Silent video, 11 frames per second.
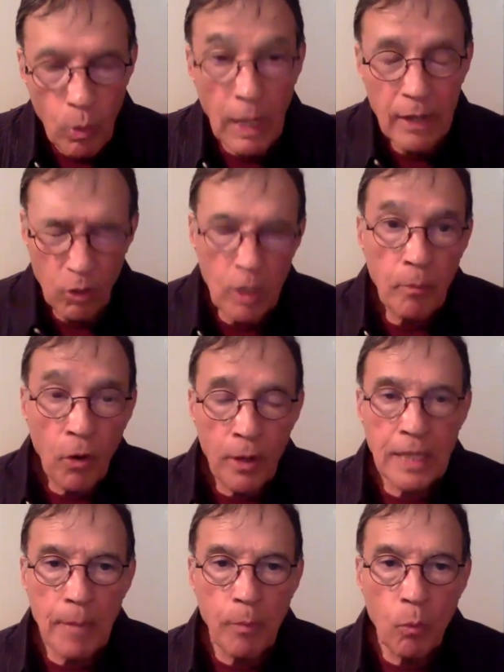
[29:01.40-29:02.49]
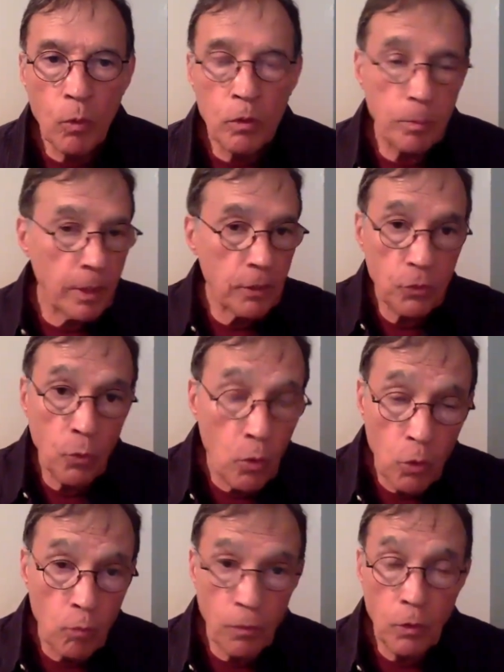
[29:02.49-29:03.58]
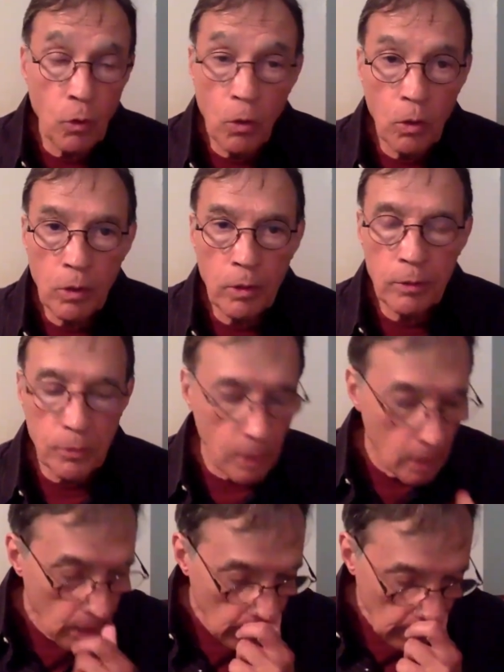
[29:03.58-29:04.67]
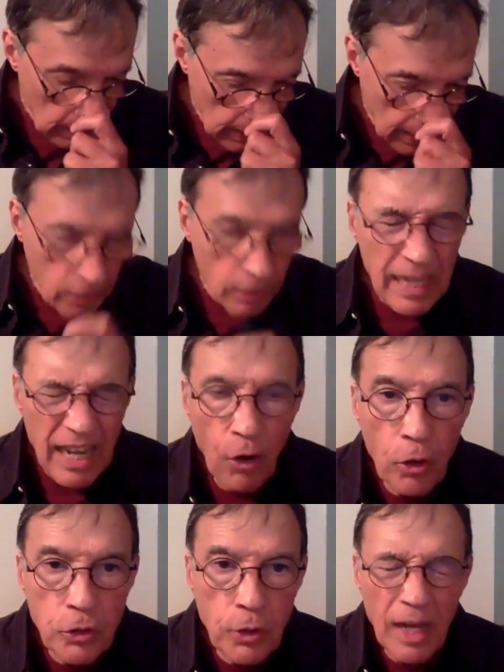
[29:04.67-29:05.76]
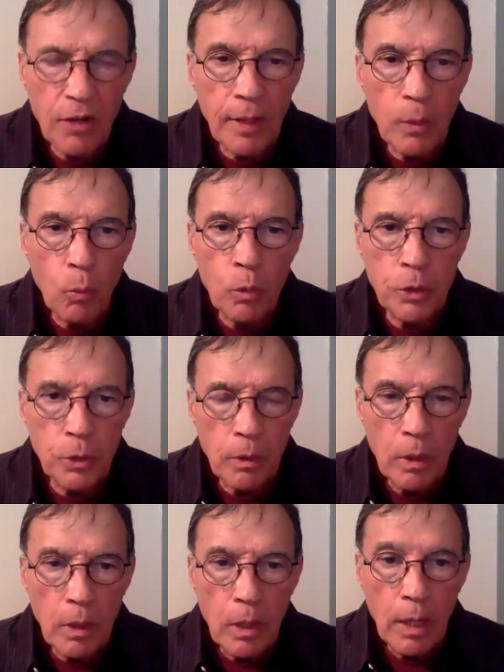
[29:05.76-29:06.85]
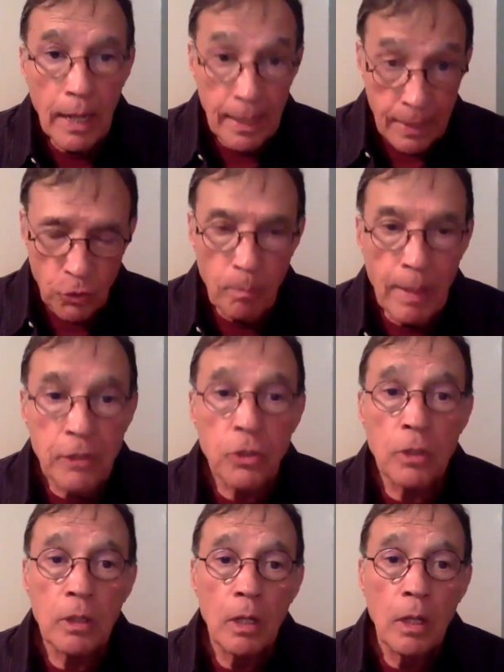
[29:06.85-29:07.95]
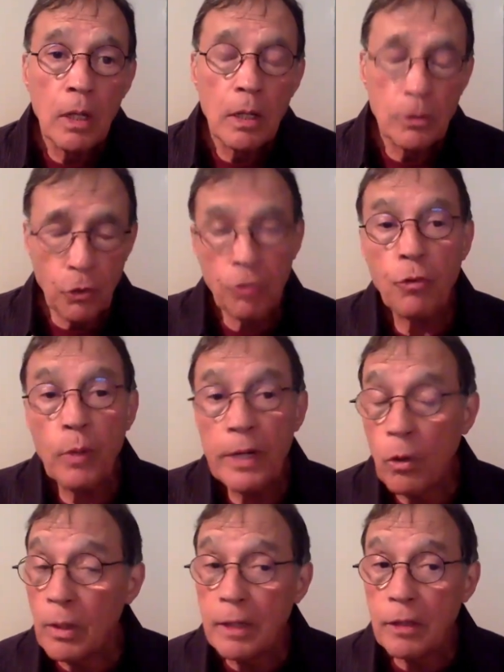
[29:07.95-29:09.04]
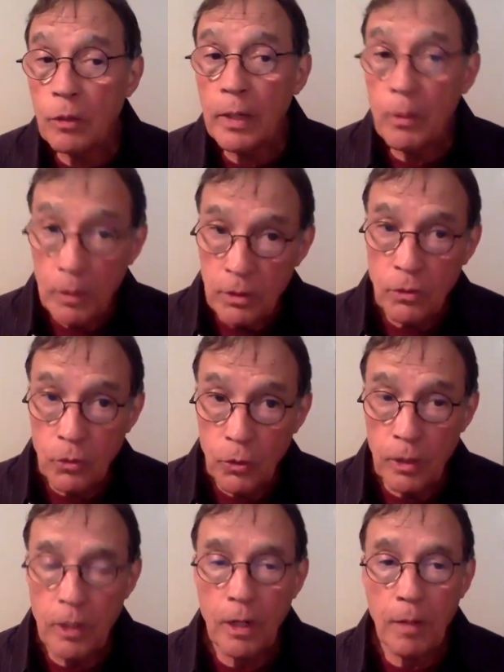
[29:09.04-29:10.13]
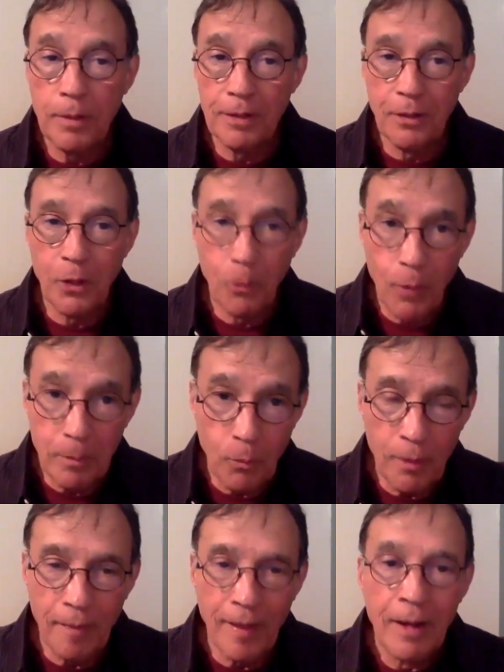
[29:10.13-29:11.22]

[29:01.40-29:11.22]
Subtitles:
I call them archetypal wounds because they're all over in all cultures. How do they hurt you? How do they wound you? And as you mentioned, there are three, only three, which is good. You don't want more than that.